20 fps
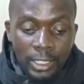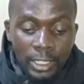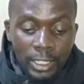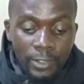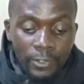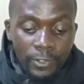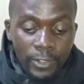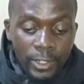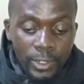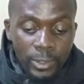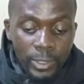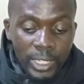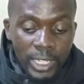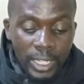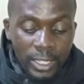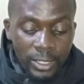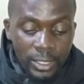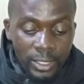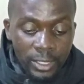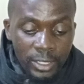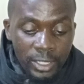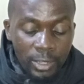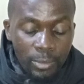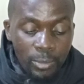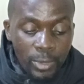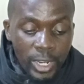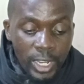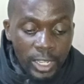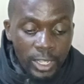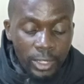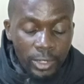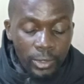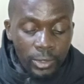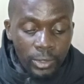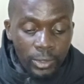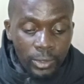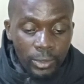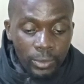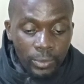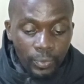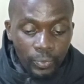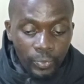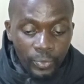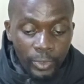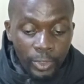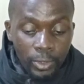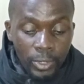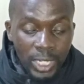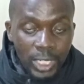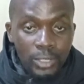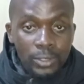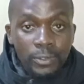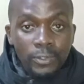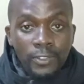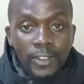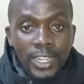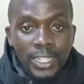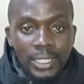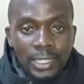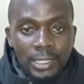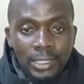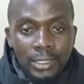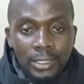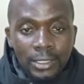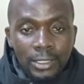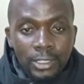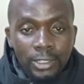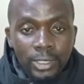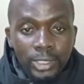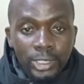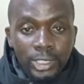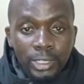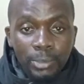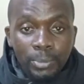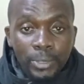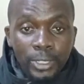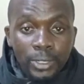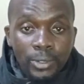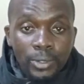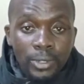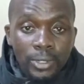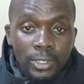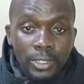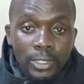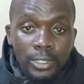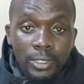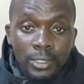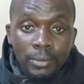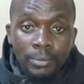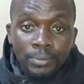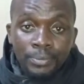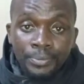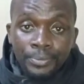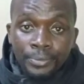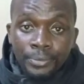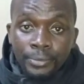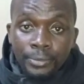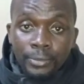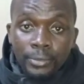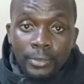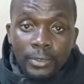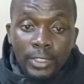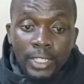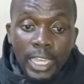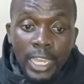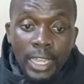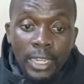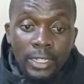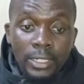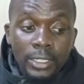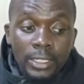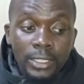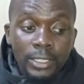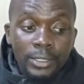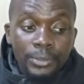If you're doing a system where you want to fatten your sheep and goats, and